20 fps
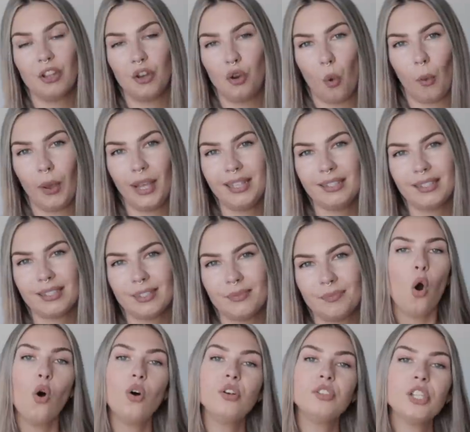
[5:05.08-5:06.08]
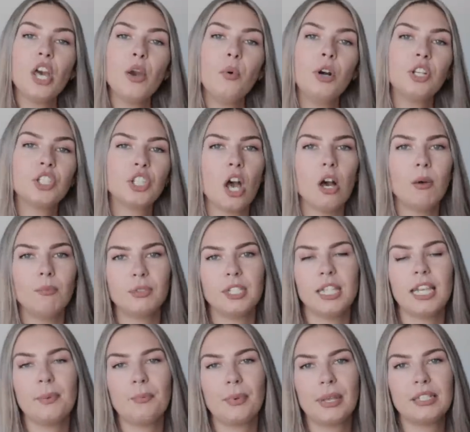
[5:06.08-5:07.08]
the noise. Also, a top
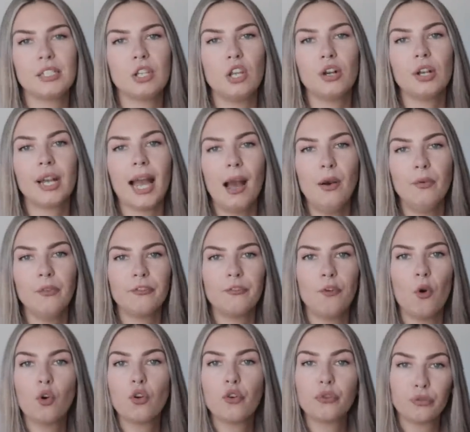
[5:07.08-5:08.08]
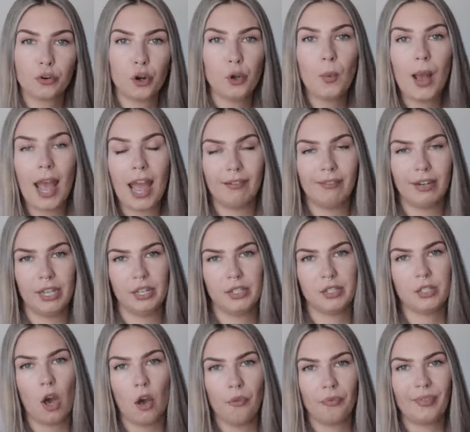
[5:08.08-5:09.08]
tip is look out for crew
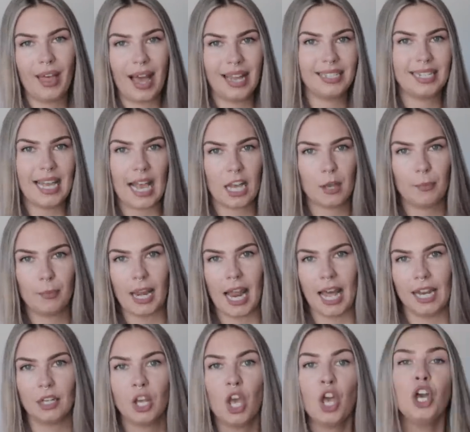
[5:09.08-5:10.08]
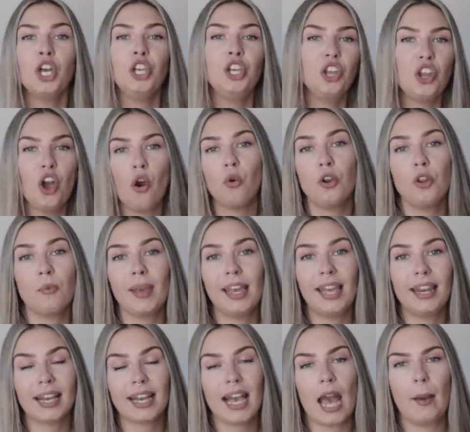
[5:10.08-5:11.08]
areas on that deck plan. You don't want to be
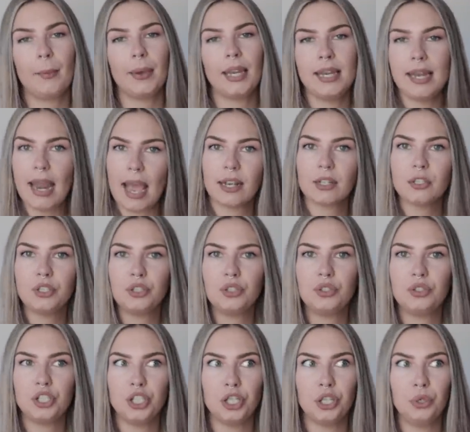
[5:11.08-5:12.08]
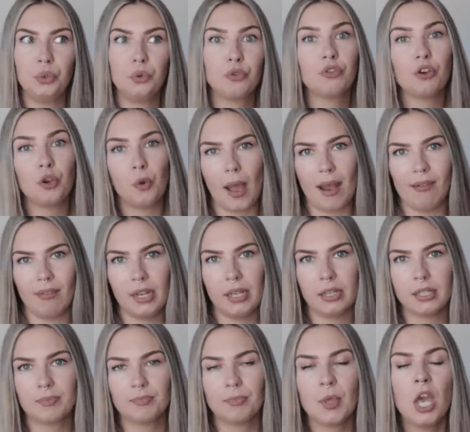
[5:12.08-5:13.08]
in a cabin next to crew
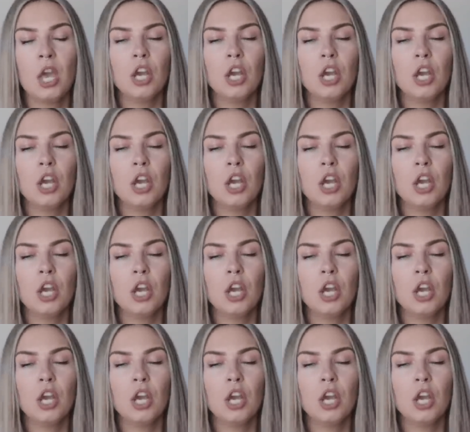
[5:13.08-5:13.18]
areas.